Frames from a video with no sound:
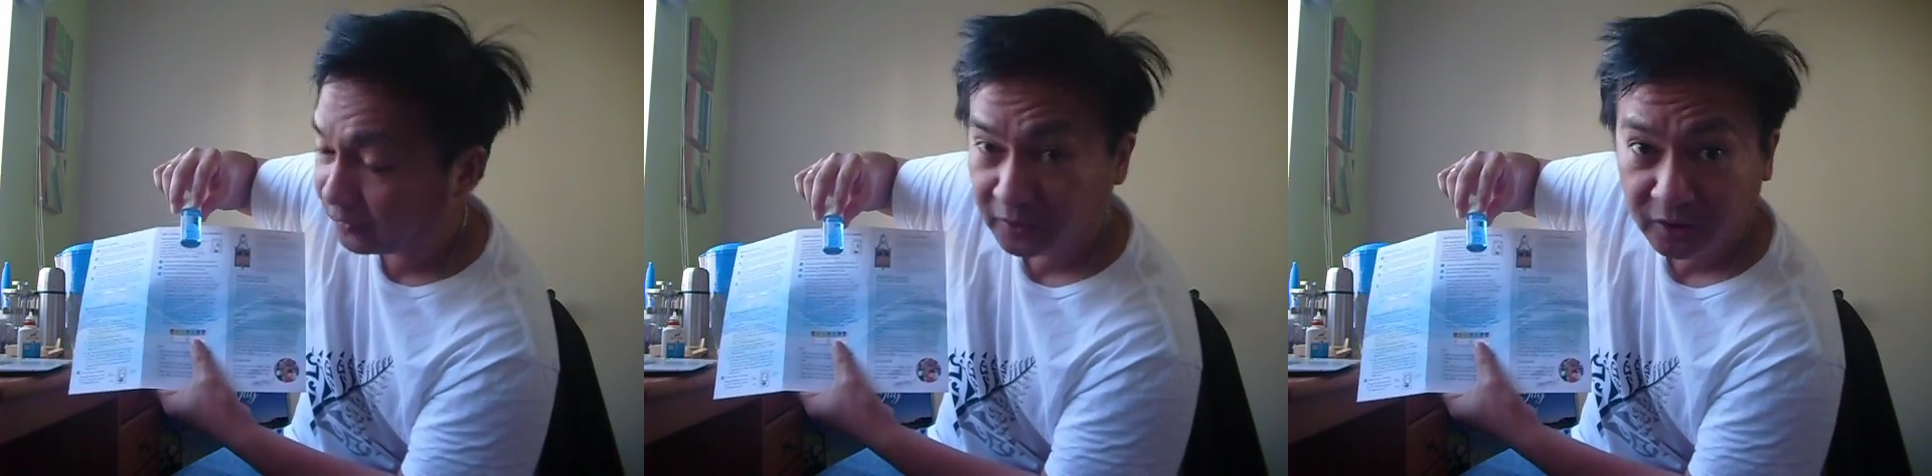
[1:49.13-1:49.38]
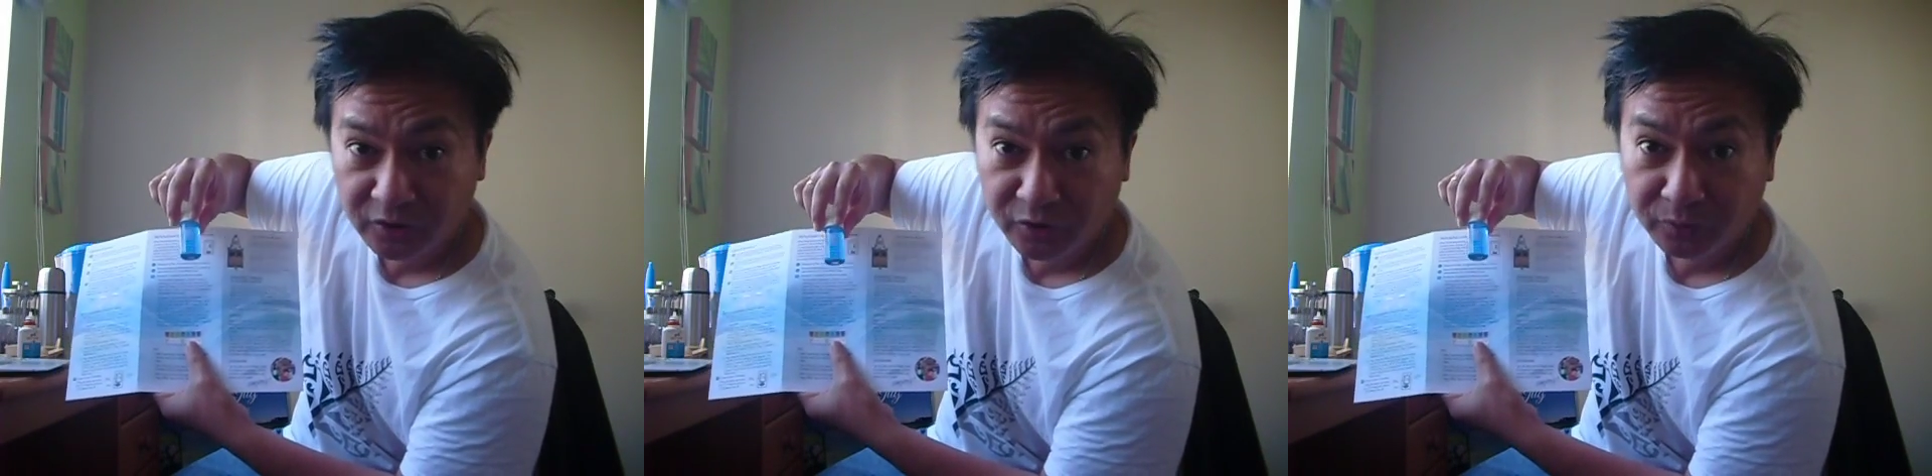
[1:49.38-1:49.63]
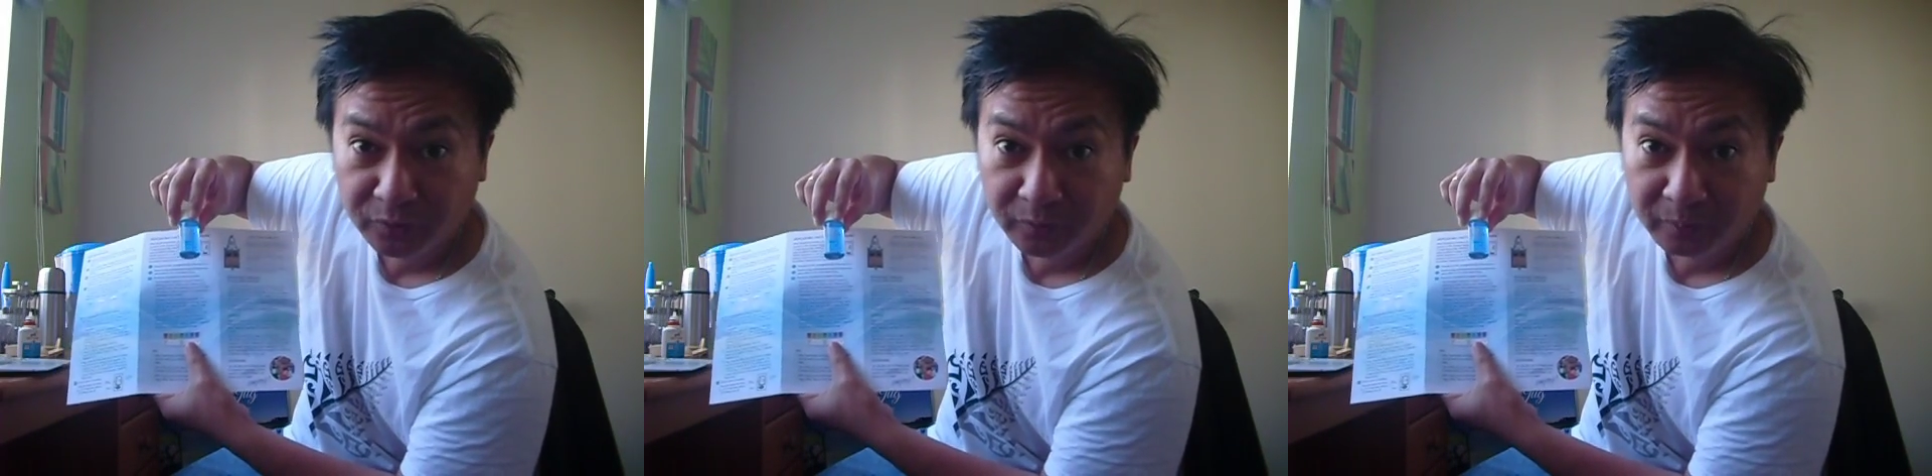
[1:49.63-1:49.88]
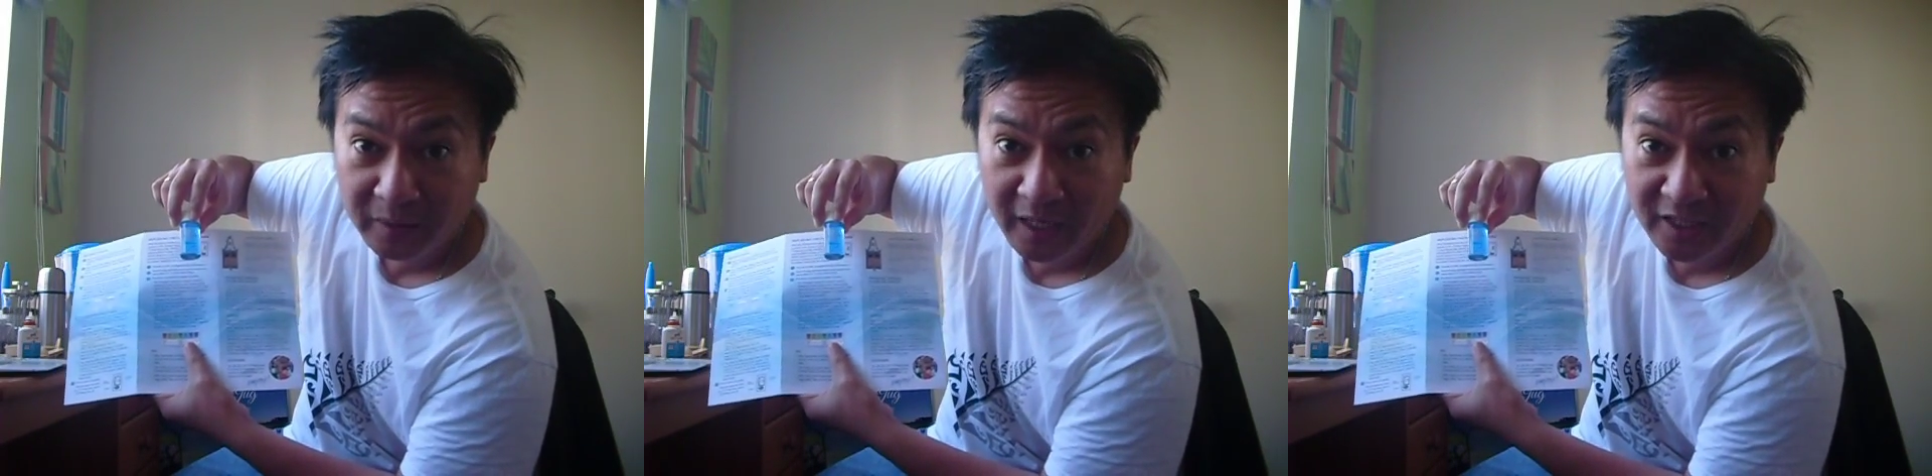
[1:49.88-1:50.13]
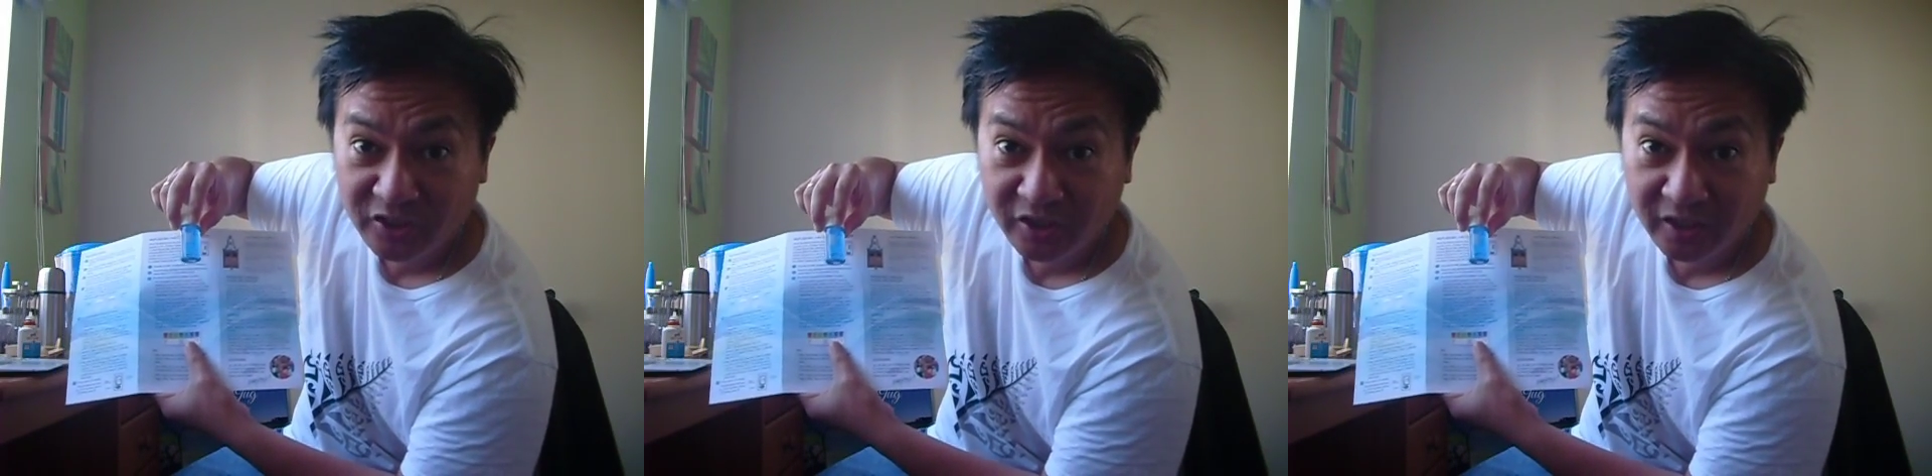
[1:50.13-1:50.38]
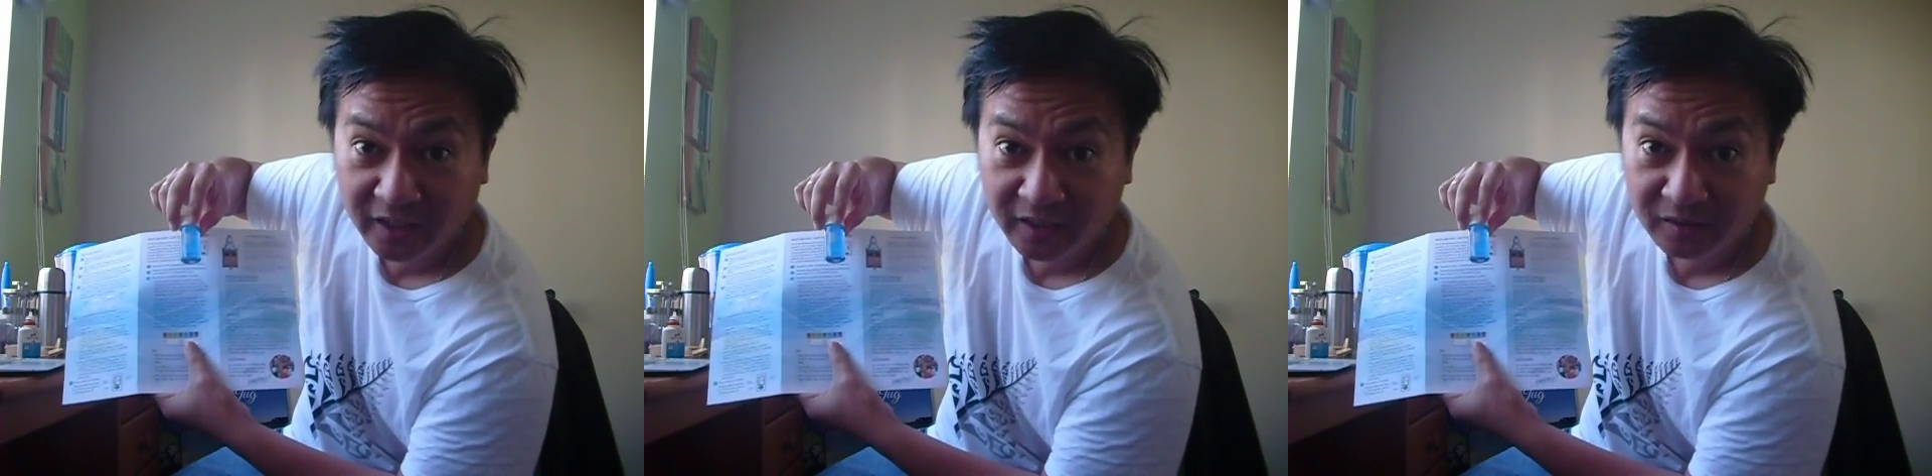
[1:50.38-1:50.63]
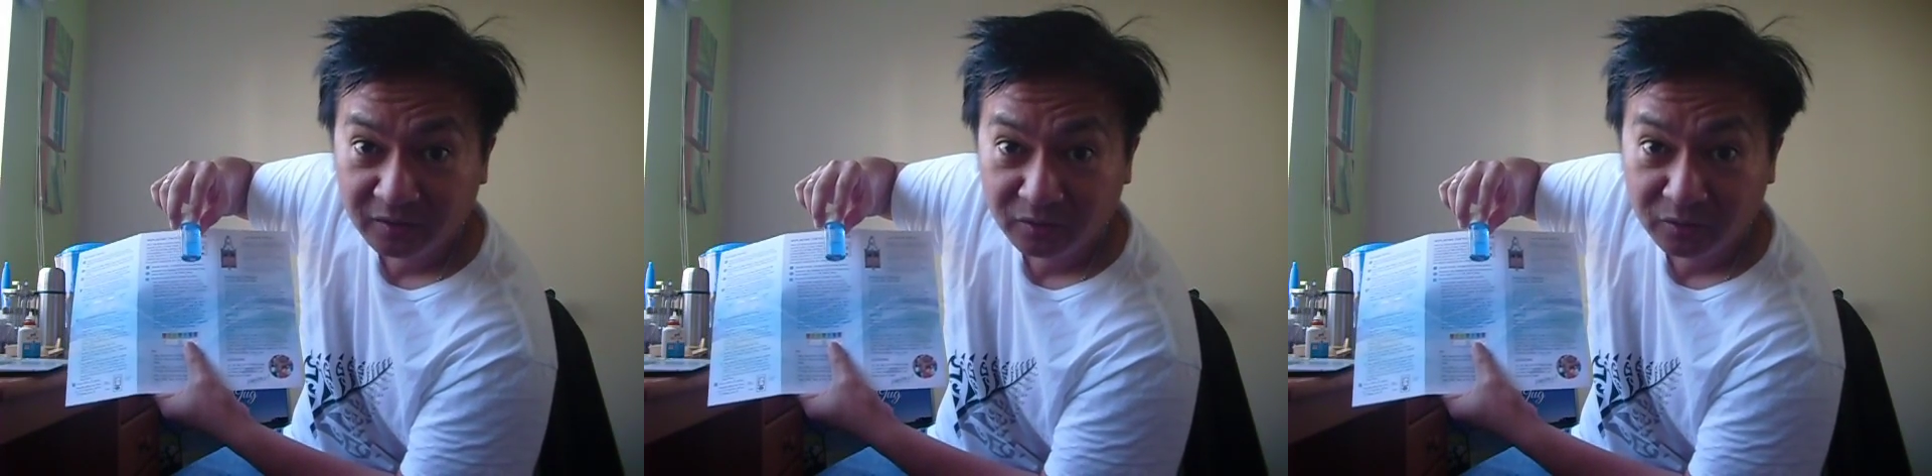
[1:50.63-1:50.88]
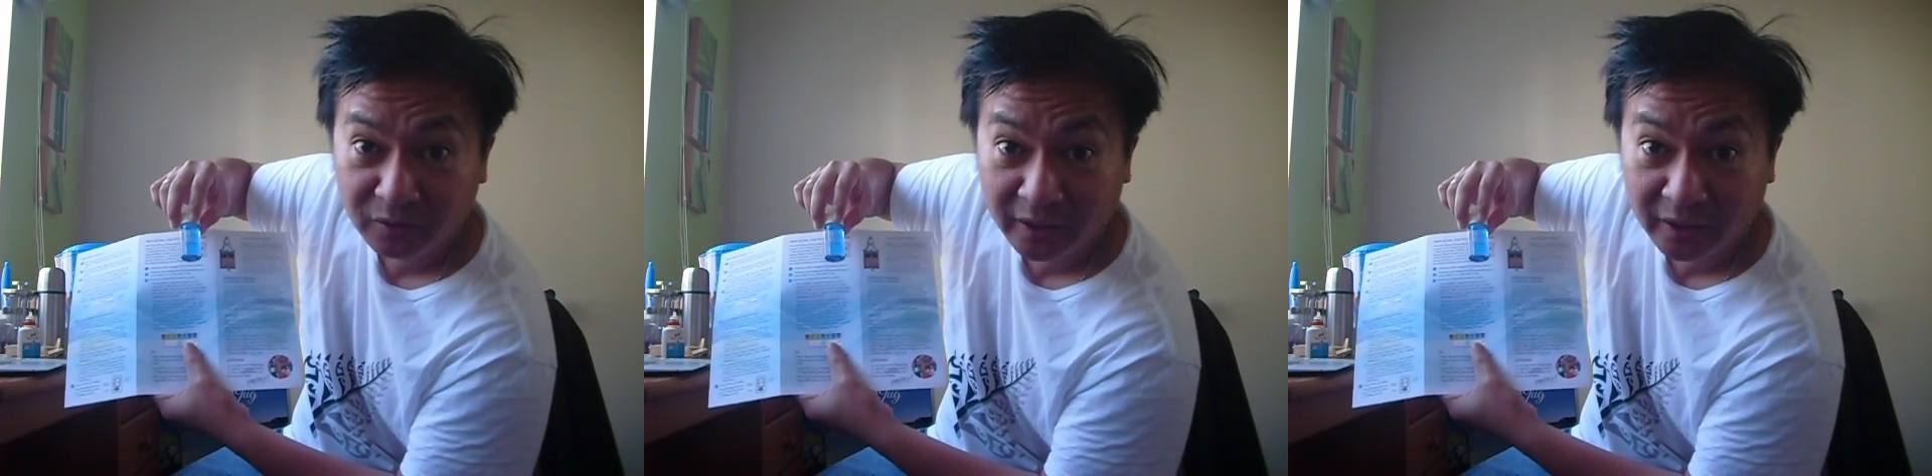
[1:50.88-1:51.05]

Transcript: fall into pH 9 to